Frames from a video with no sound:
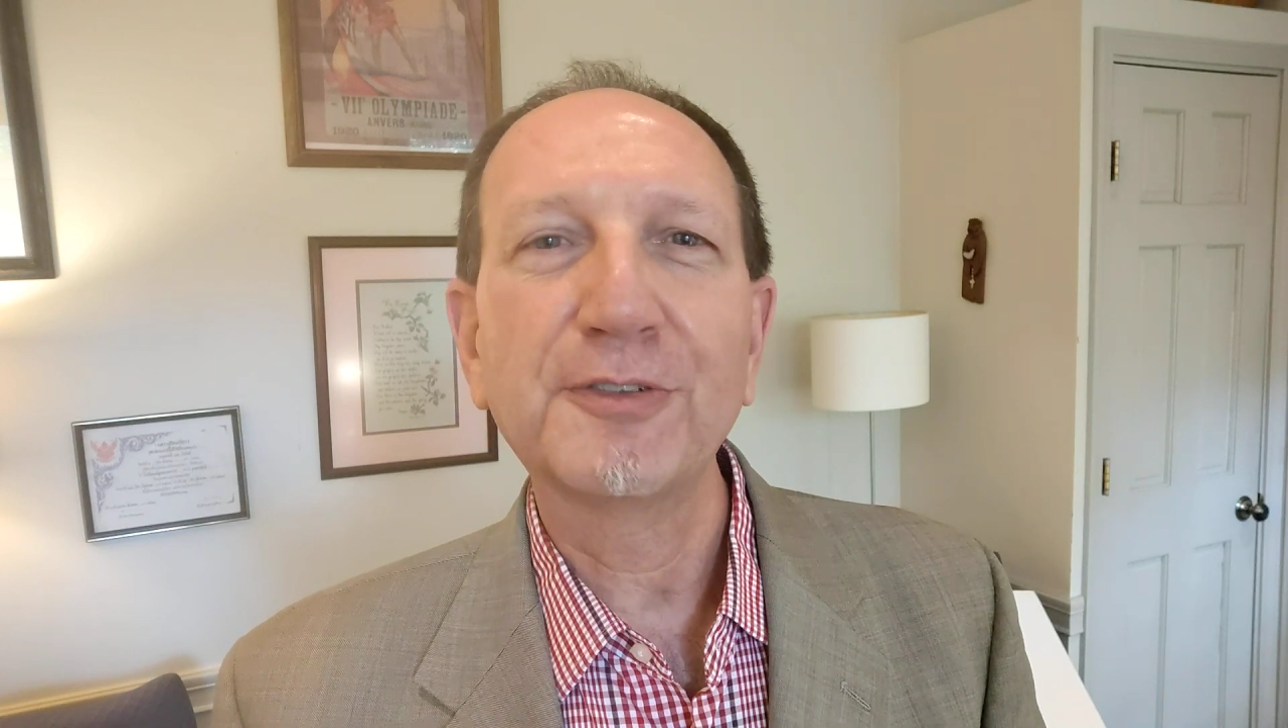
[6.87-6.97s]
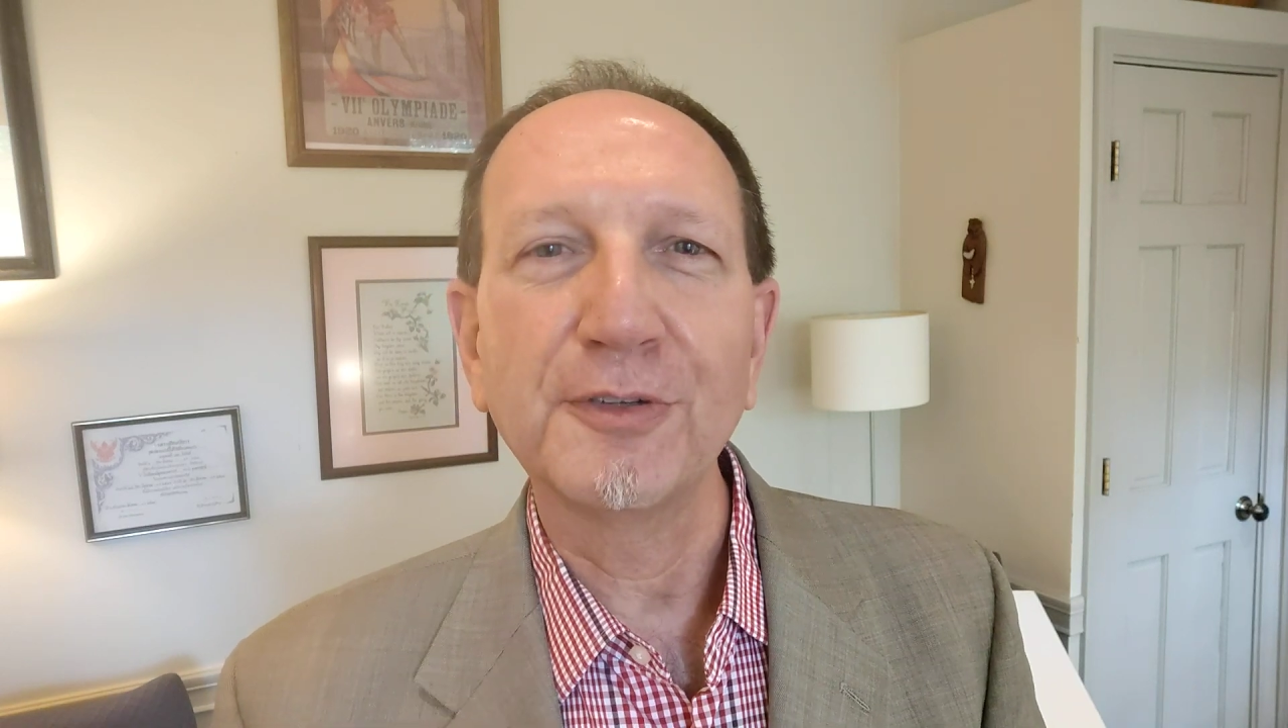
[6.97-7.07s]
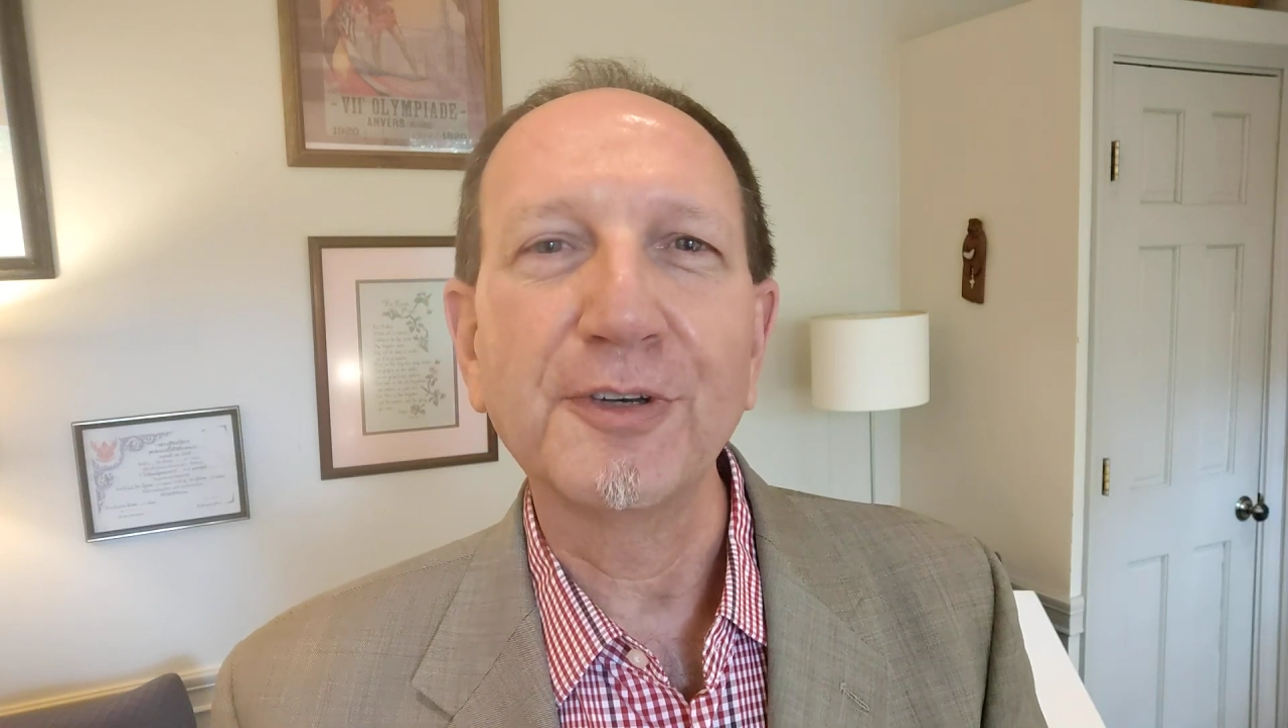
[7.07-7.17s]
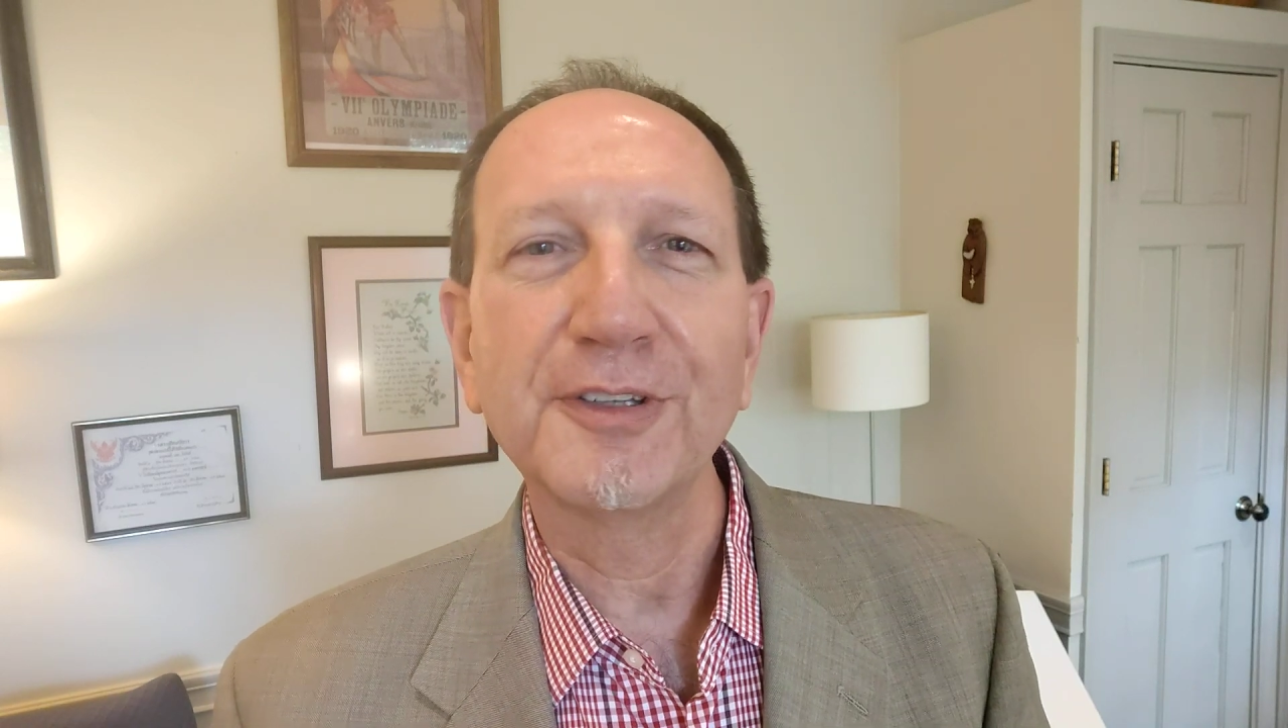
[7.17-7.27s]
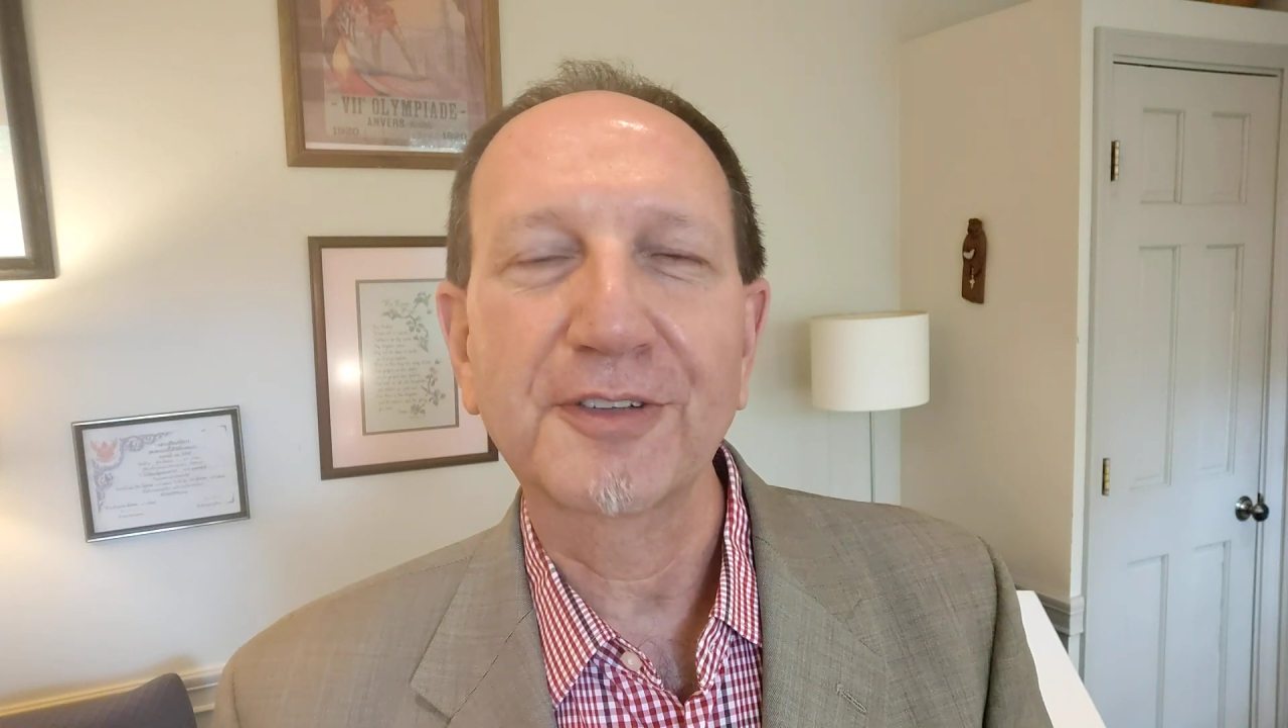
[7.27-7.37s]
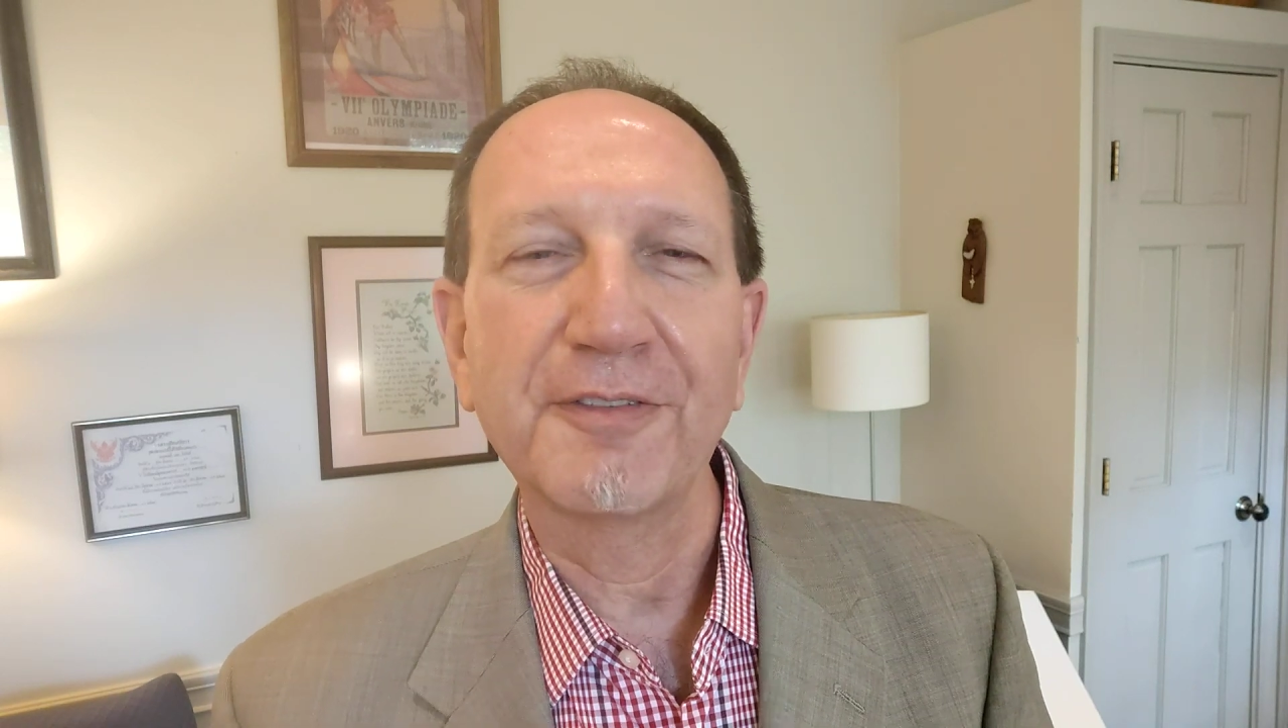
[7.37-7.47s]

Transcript: students